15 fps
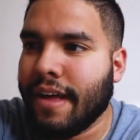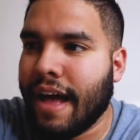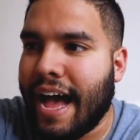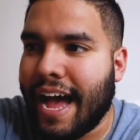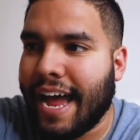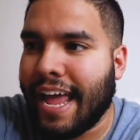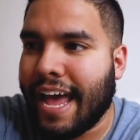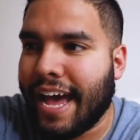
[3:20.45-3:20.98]

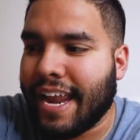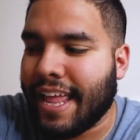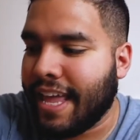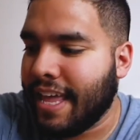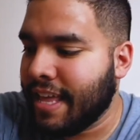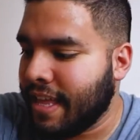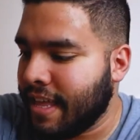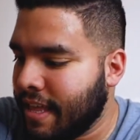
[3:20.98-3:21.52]
Hi
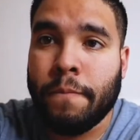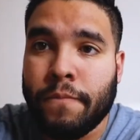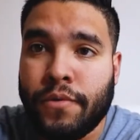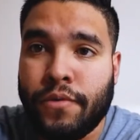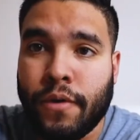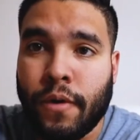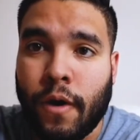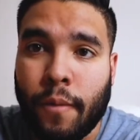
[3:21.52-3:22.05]
Addie.
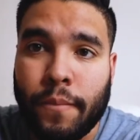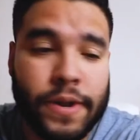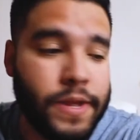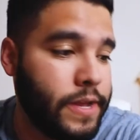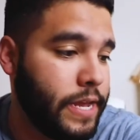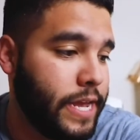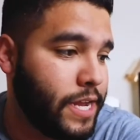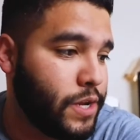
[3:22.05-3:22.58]
So I'm
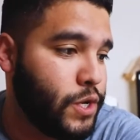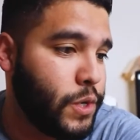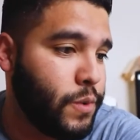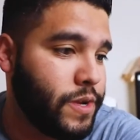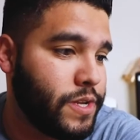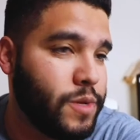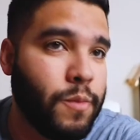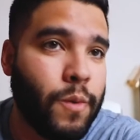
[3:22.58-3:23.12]
gonna get
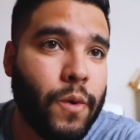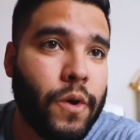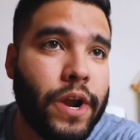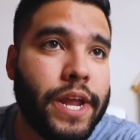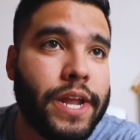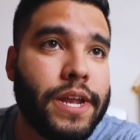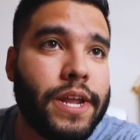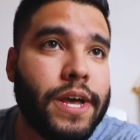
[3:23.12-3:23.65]
to it some more
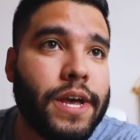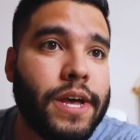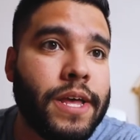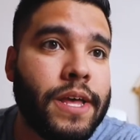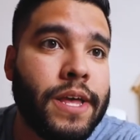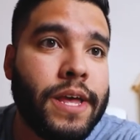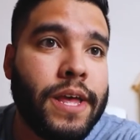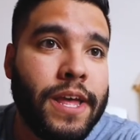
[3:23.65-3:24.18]
and
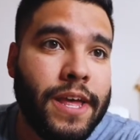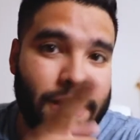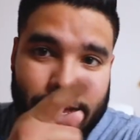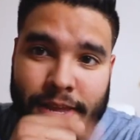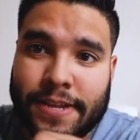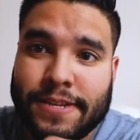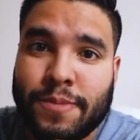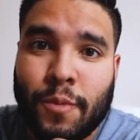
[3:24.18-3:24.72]

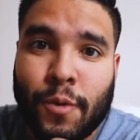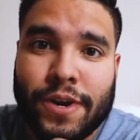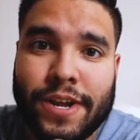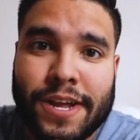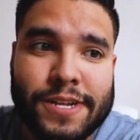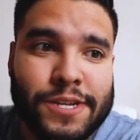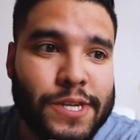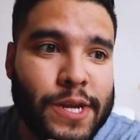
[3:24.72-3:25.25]
get some more
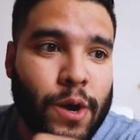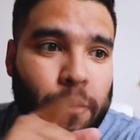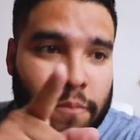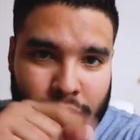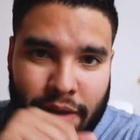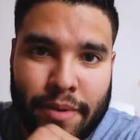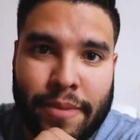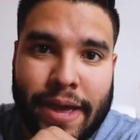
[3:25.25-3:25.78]
done. So
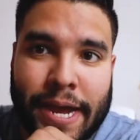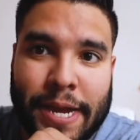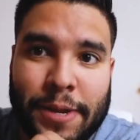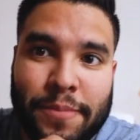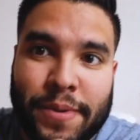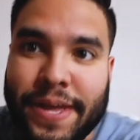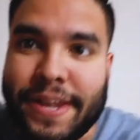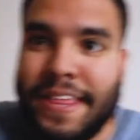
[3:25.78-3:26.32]
be back in
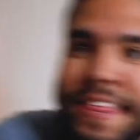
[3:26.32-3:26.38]
a bit.